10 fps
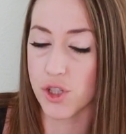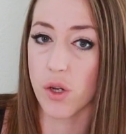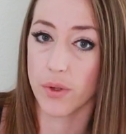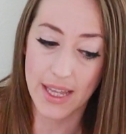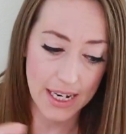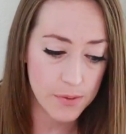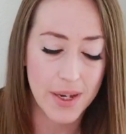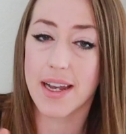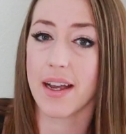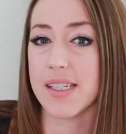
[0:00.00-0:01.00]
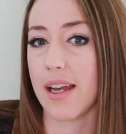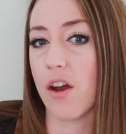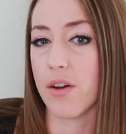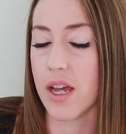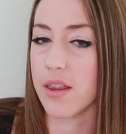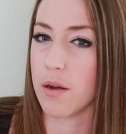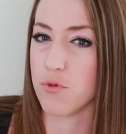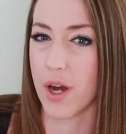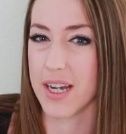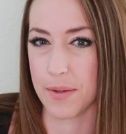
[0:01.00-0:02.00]
So that is my next area that
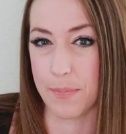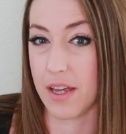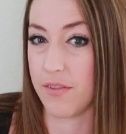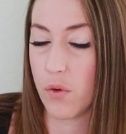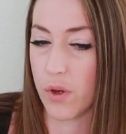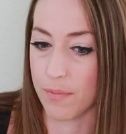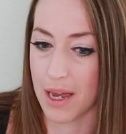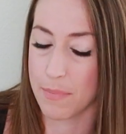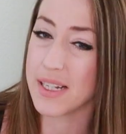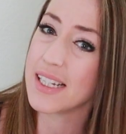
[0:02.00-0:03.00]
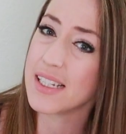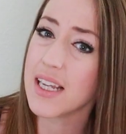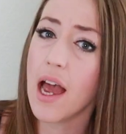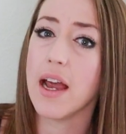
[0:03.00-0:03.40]
I'm trying to pivot with my business,